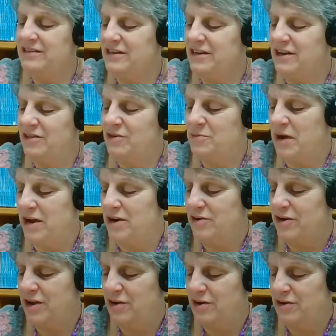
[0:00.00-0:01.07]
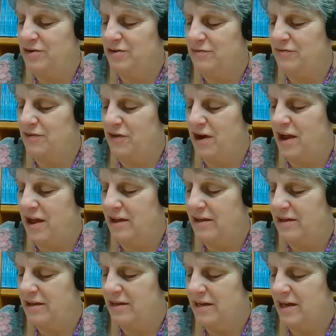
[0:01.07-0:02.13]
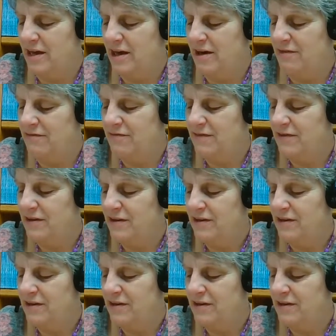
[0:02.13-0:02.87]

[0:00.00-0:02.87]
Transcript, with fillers: is another minor character. Frank, F,